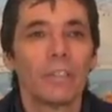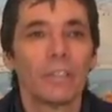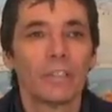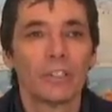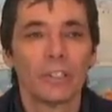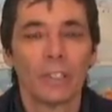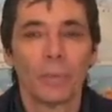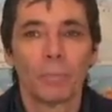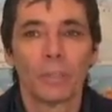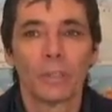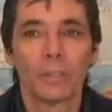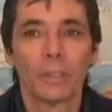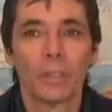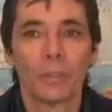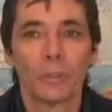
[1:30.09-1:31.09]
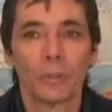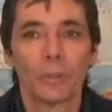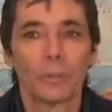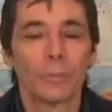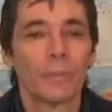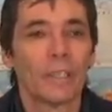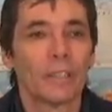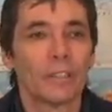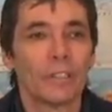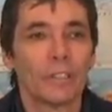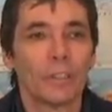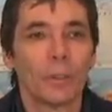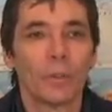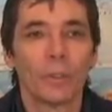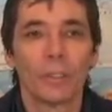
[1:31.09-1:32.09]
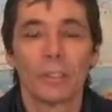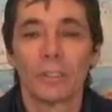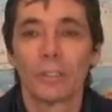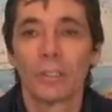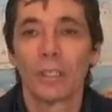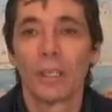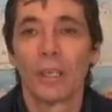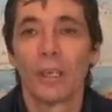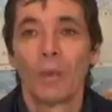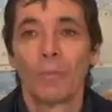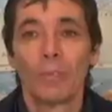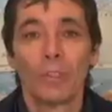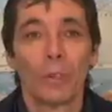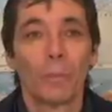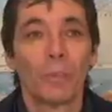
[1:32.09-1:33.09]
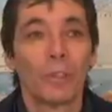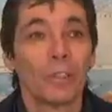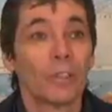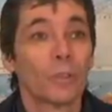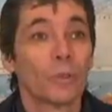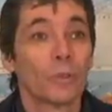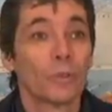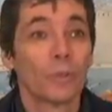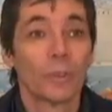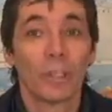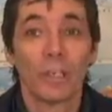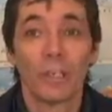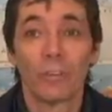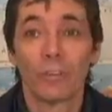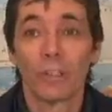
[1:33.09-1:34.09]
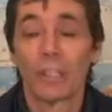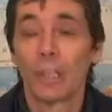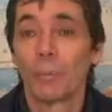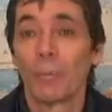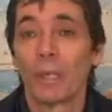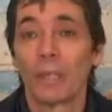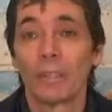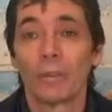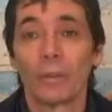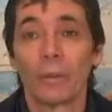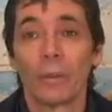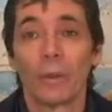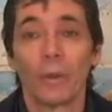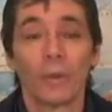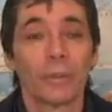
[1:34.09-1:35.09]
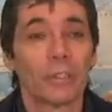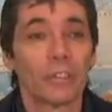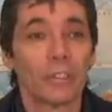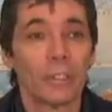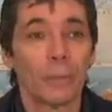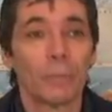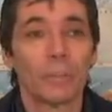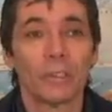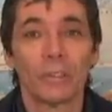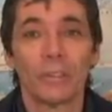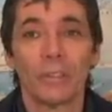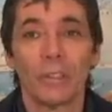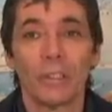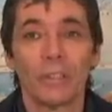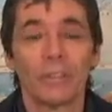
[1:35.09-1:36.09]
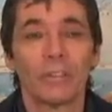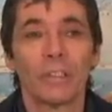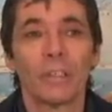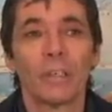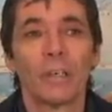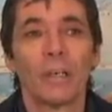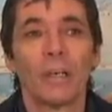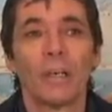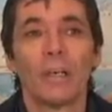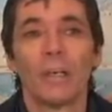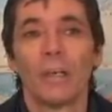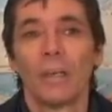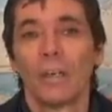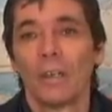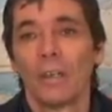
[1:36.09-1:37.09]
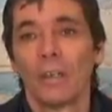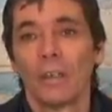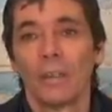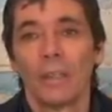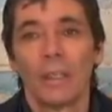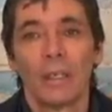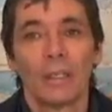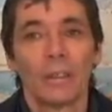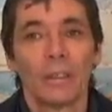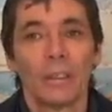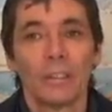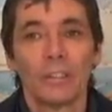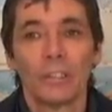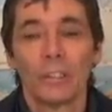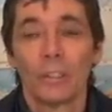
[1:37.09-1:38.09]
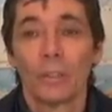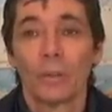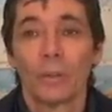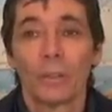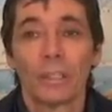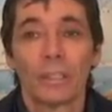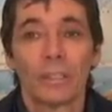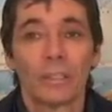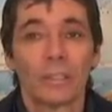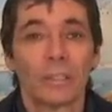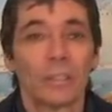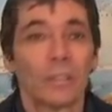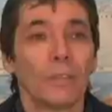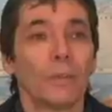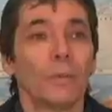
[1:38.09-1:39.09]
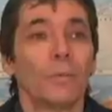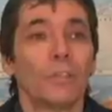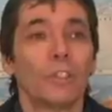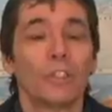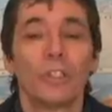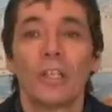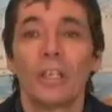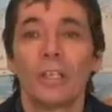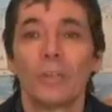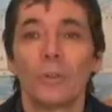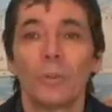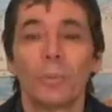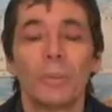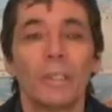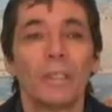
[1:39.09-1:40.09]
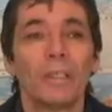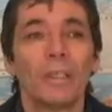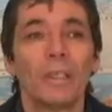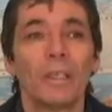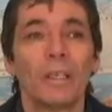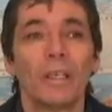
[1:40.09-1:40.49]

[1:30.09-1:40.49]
receptors in our system. There are essential oils which are particularly good for the liver. They bind on receptors in the liver. There are essential oils which tend to be